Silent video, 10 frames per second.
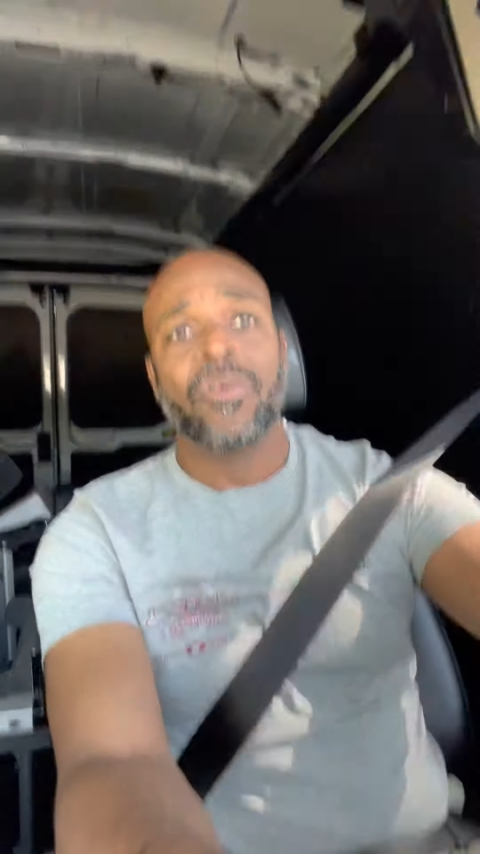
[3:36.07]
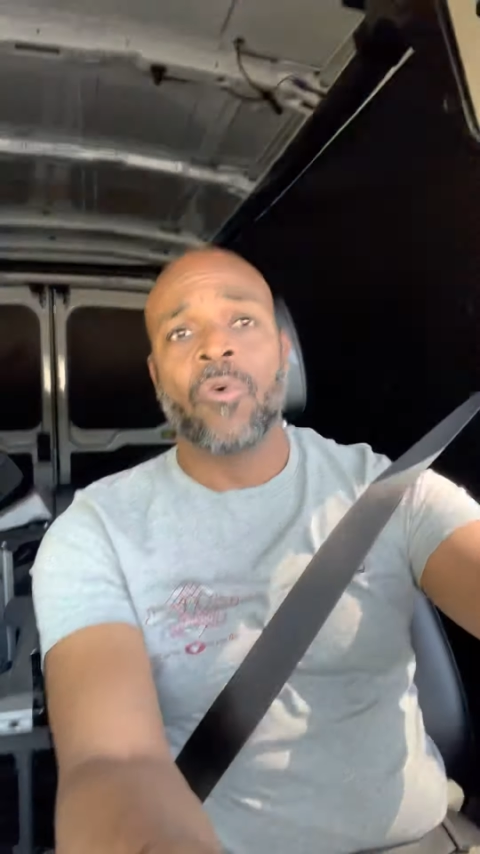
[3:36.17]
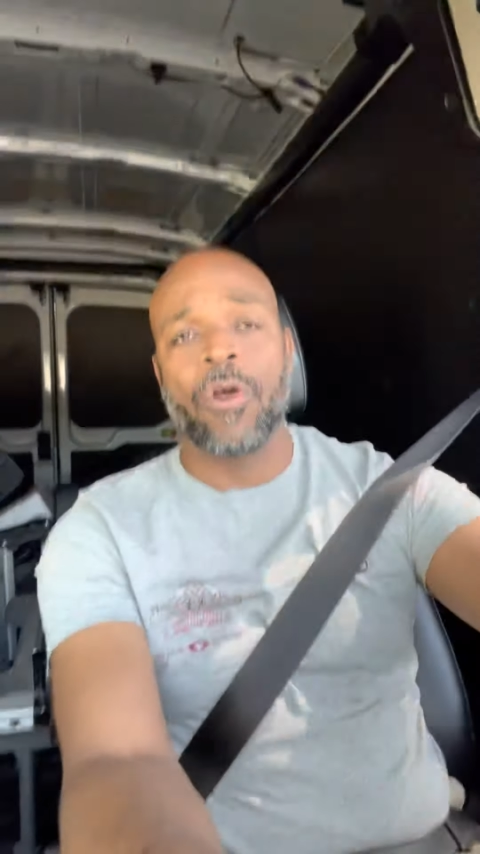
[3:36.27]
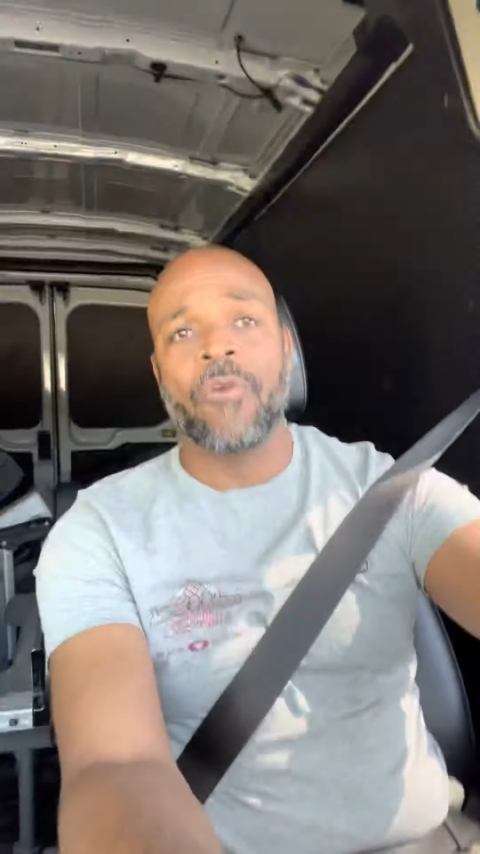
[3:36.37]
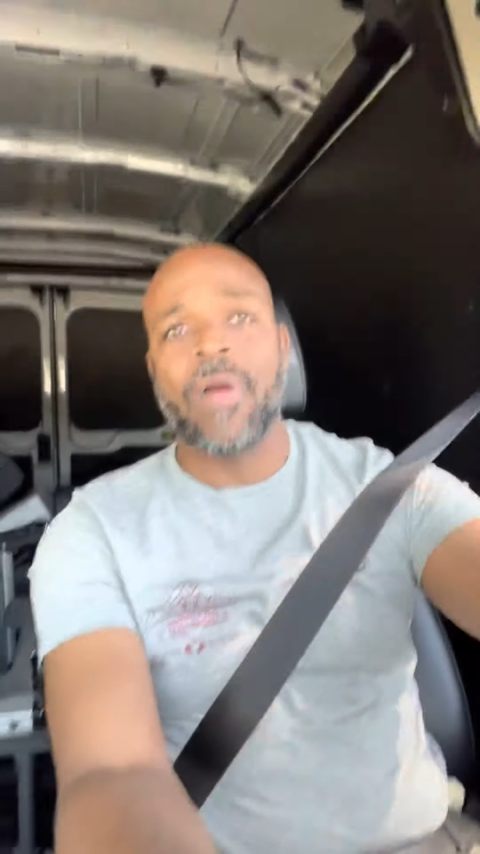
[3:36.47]

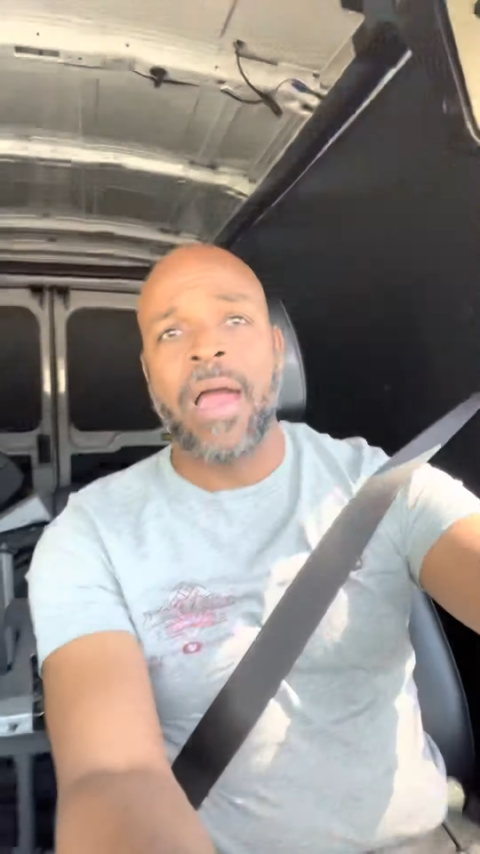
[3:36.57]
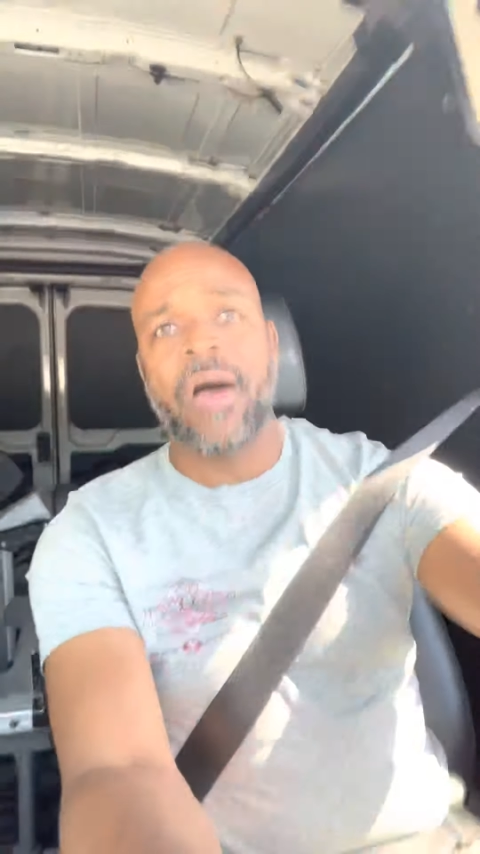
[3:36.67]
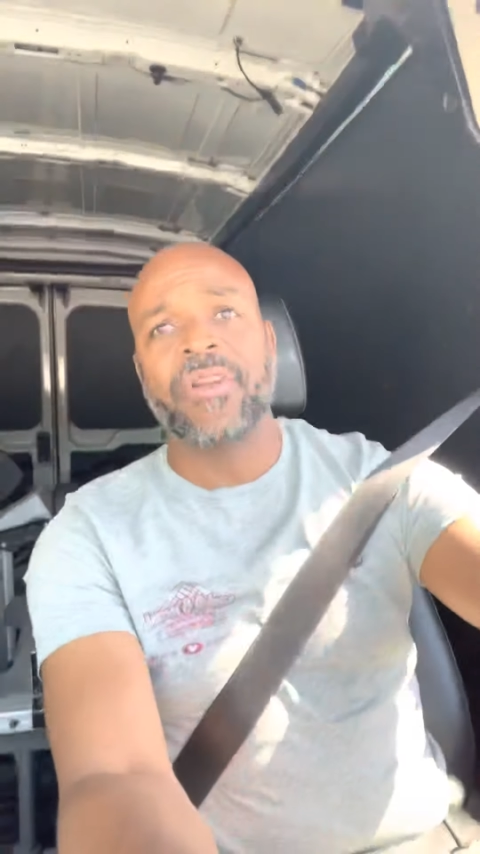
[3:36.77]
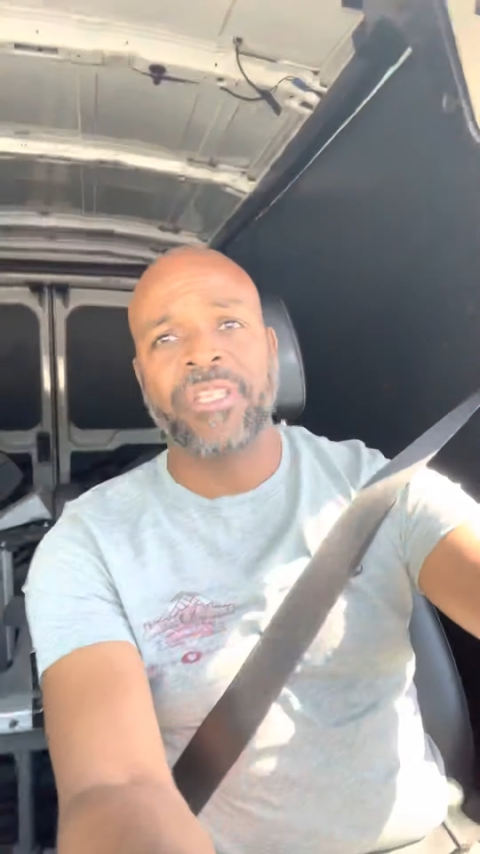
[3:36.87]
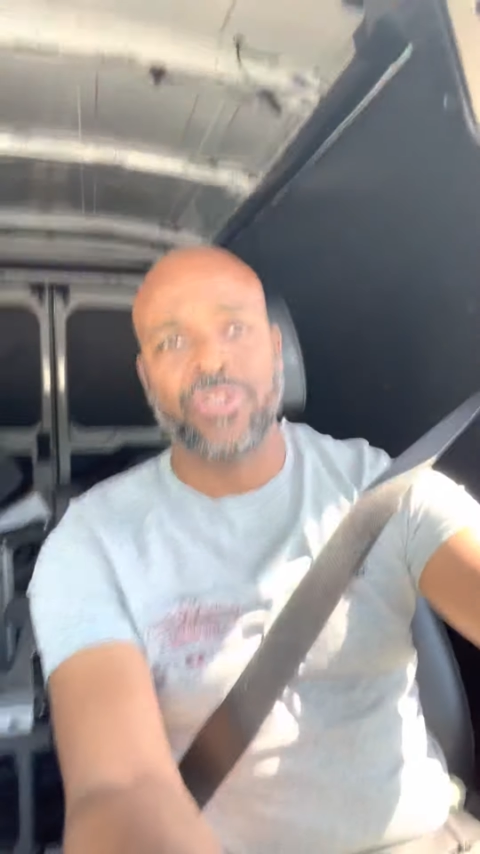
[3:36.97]
quarter
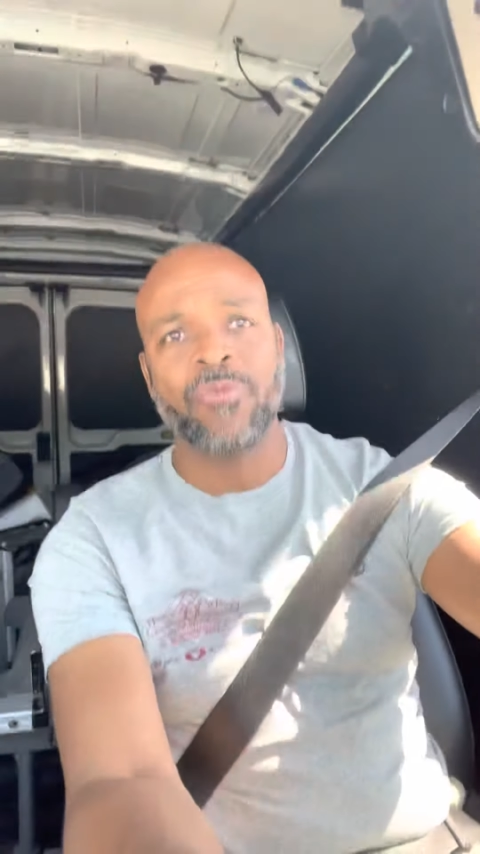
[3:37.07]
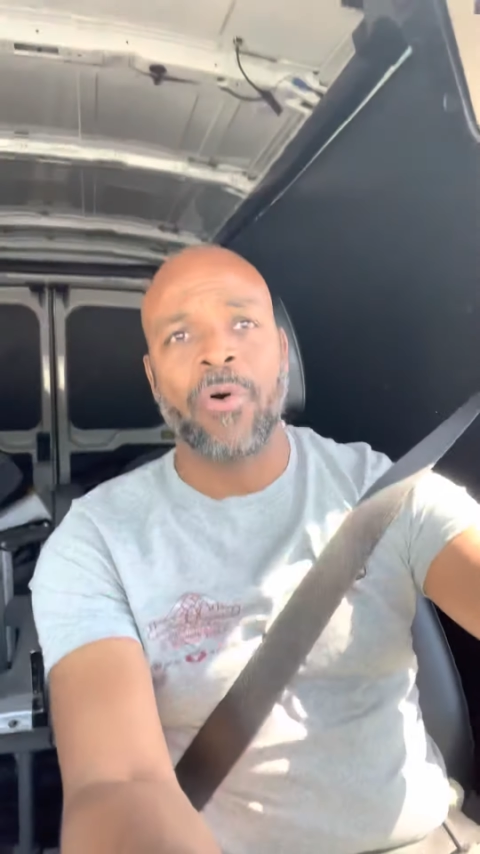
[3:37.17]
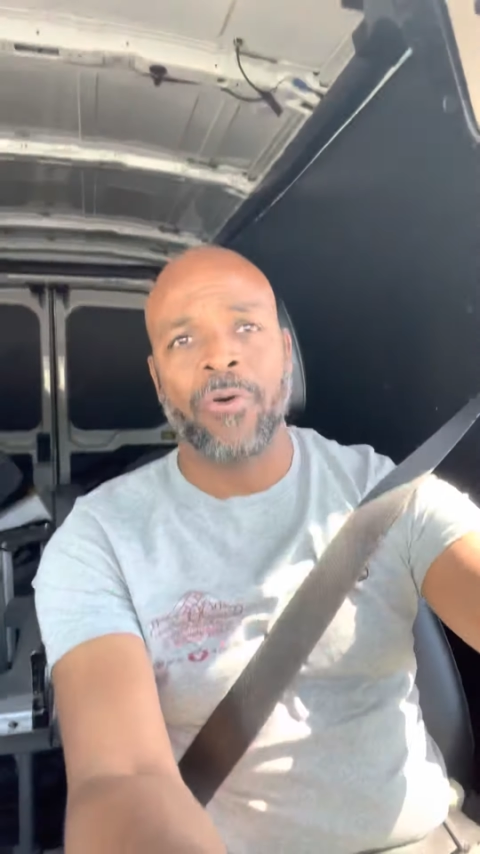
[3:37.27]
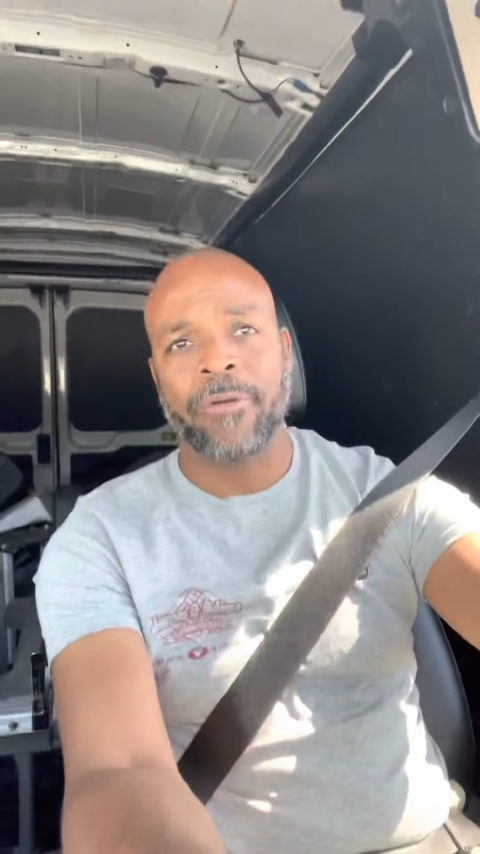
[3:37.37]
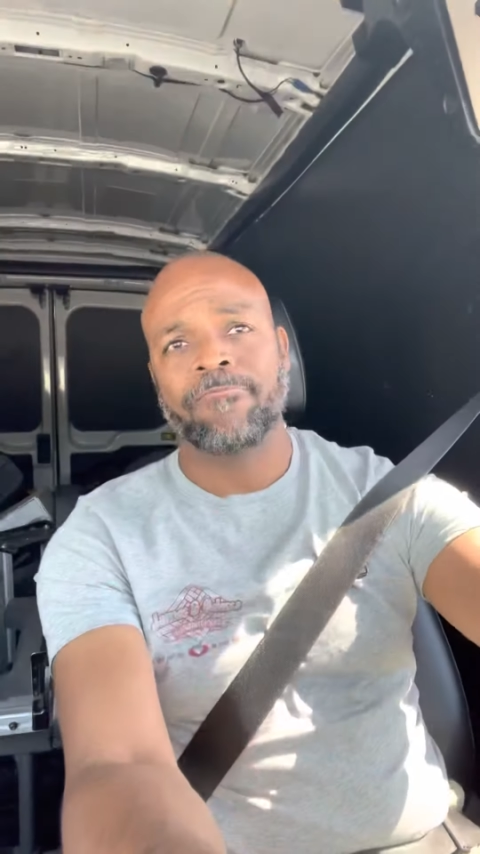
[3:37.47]
round and shoe
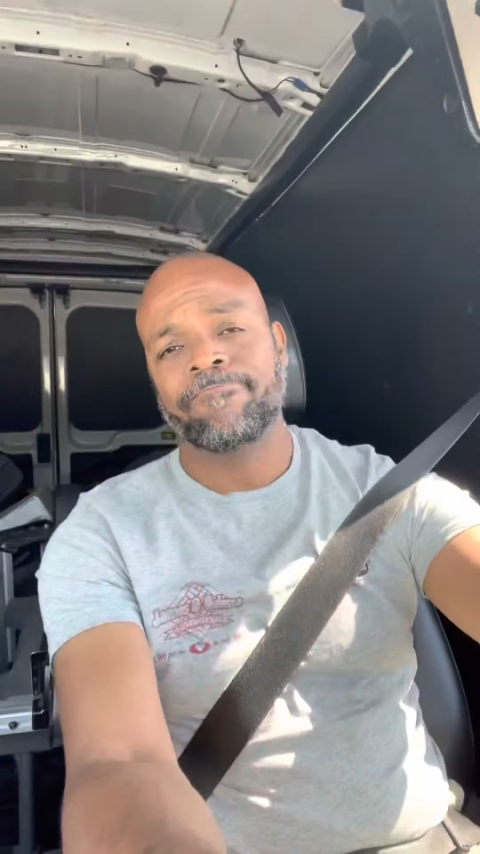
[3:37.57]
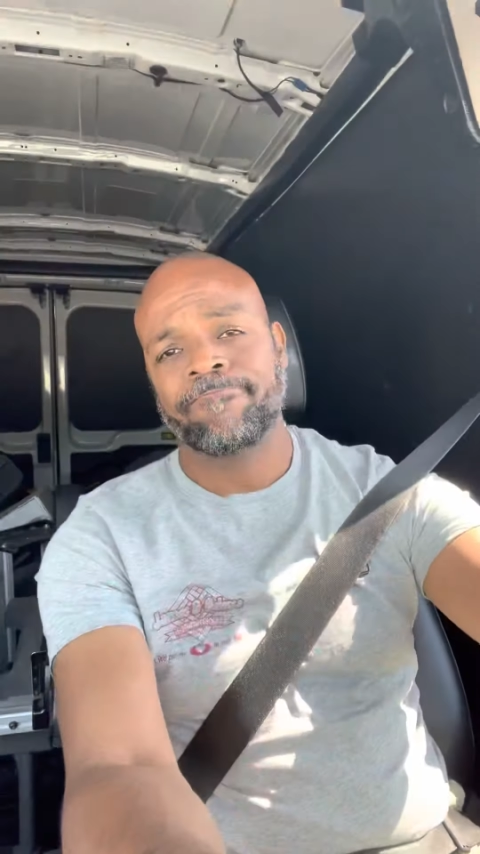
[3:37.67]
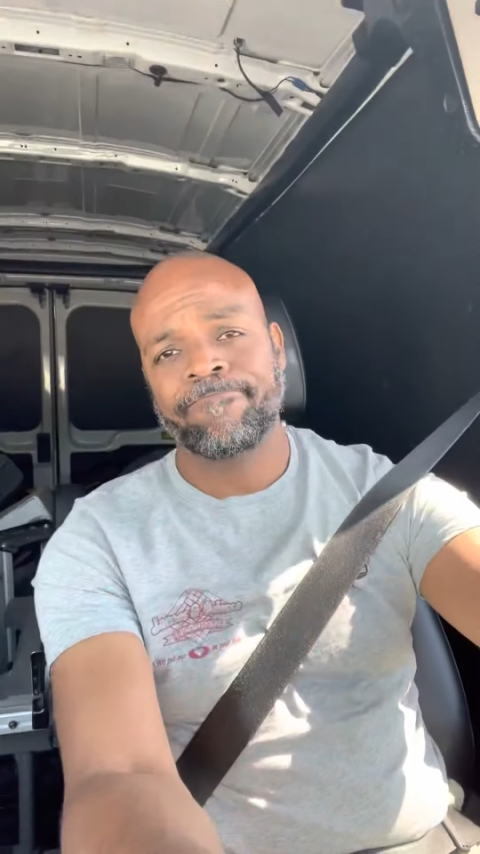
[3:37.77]
molding.